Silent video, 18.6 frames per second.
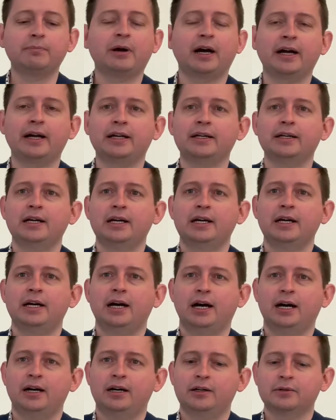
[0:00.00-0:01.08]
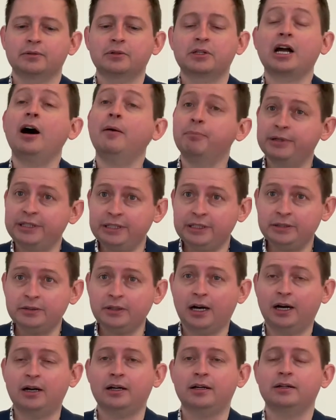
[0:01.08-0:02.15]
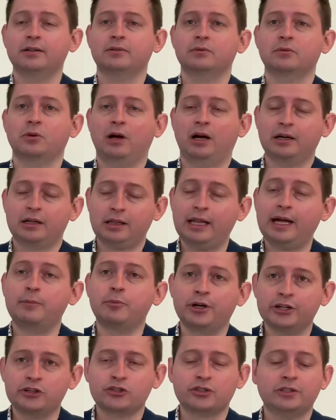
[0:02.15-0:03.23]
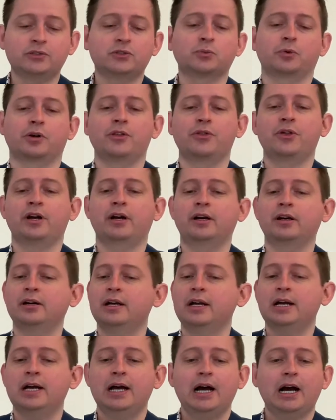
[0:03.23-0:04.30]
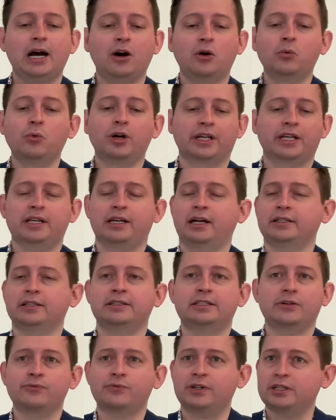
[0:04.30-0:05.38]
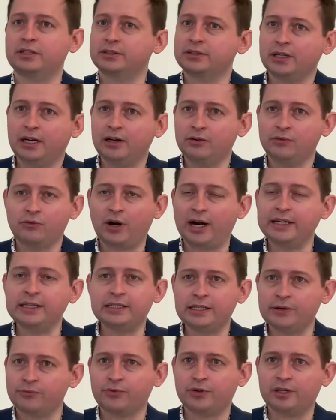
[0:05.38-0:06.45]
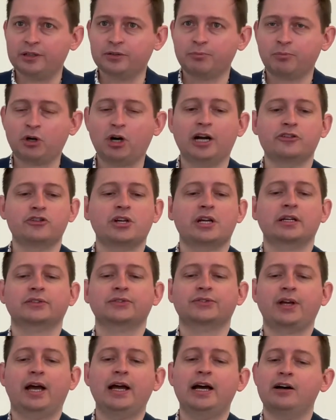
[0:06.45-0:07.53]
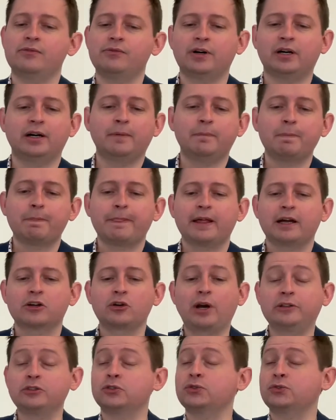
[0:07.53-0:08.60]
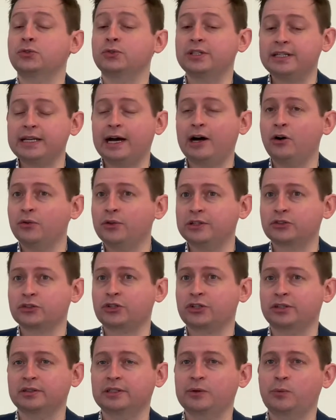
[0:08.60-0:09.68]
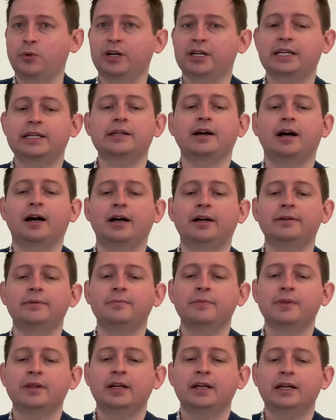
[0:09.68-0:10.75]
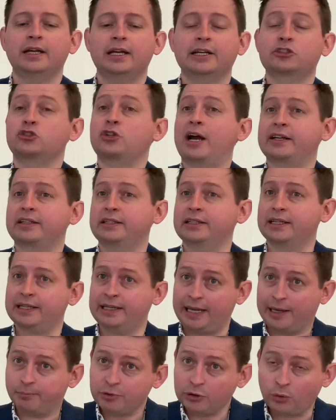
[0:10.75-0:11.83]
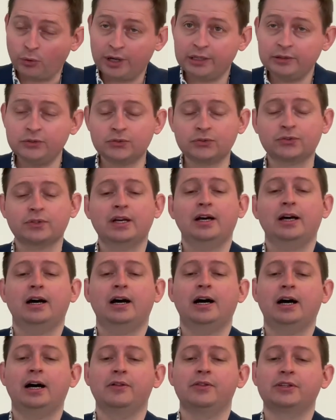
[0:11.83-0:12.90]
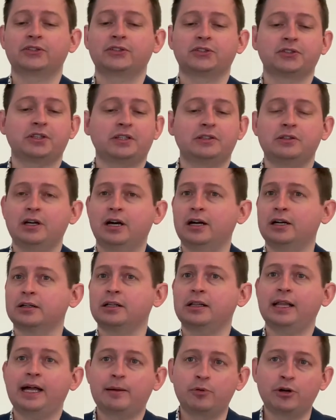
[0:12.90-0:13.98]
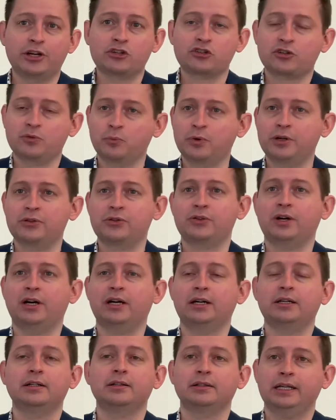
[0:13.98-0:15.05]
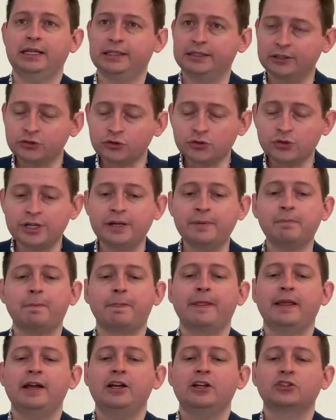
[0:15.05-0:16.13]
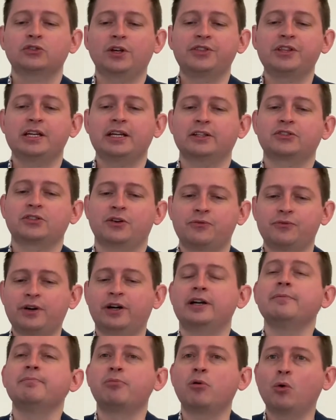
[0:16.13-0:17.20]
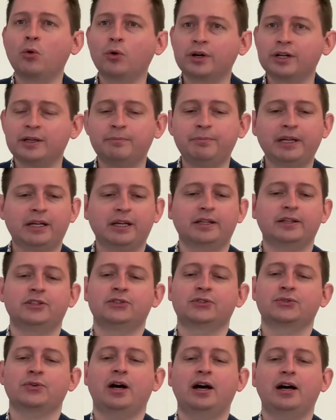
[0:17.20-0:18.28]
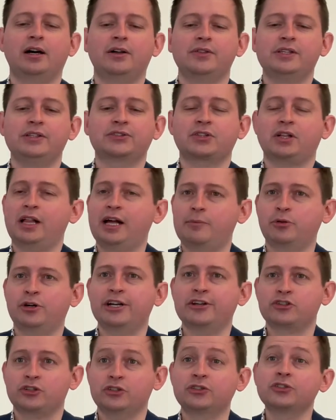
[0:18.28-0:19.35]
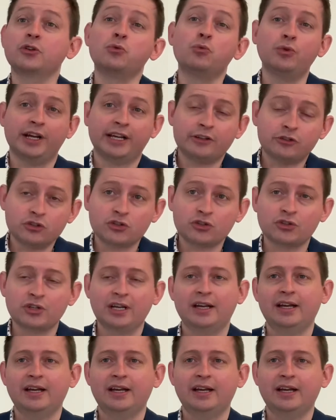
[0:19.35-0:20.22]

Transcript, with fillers: by company collaborations where they're uh, working on a different variety of different projects. I have a graduate student now that's currently working on extracting cannabinoids. Uh, this is in uh, collaboration with uh, industry. So I think it's a very important because uh, these collaborations enrich